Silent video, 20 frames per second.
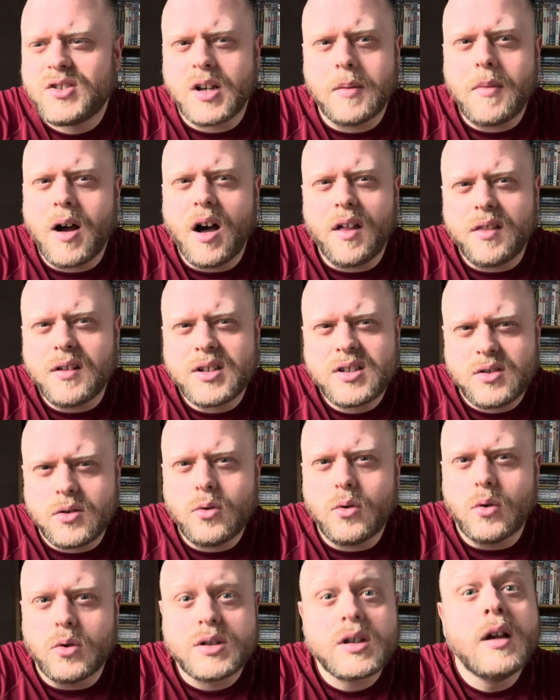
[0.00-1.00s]
other
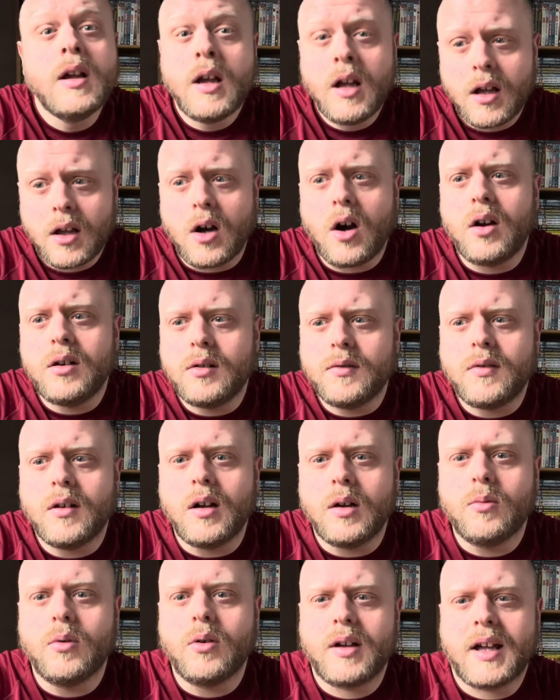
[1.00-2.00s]
stores, kind of
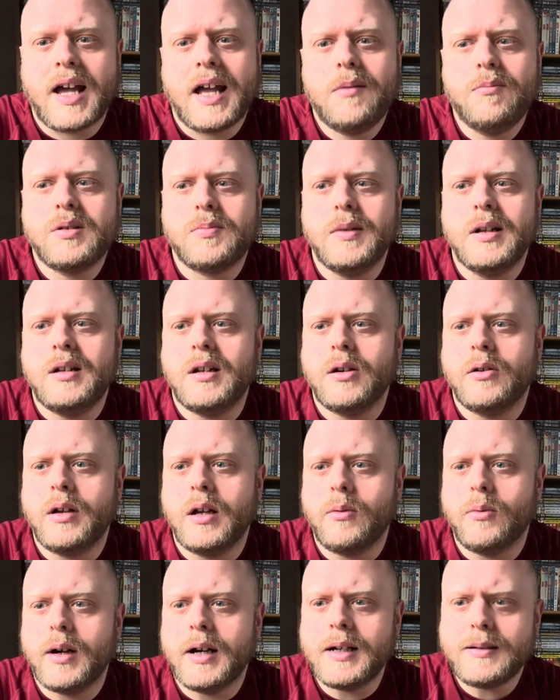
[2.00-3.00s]
like what Game's been doing,
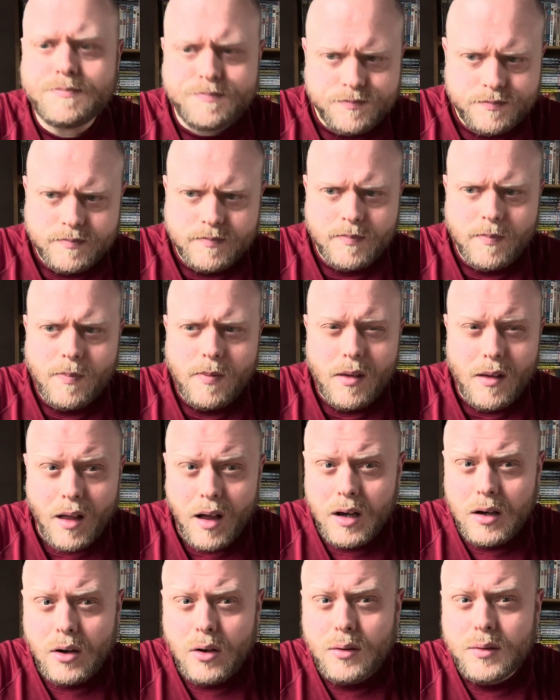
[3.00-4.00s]
where a
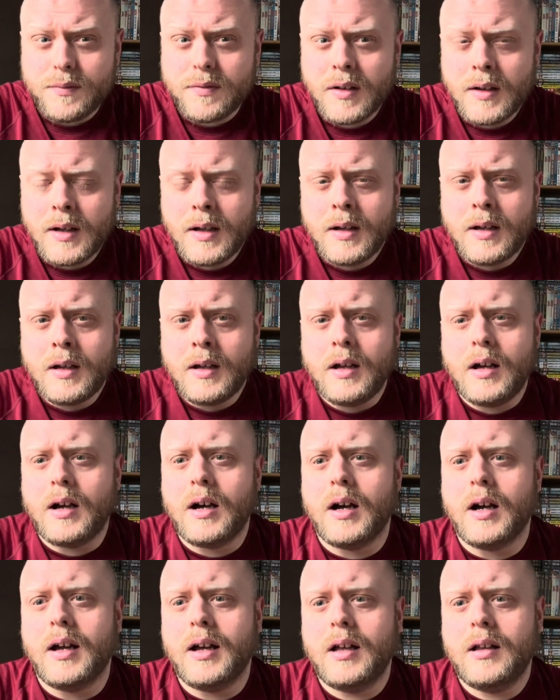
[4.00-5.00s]
lot of
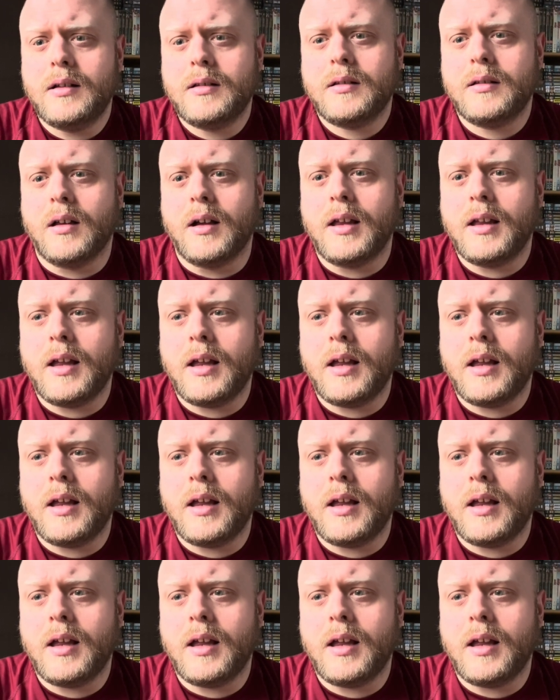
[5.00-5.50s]
like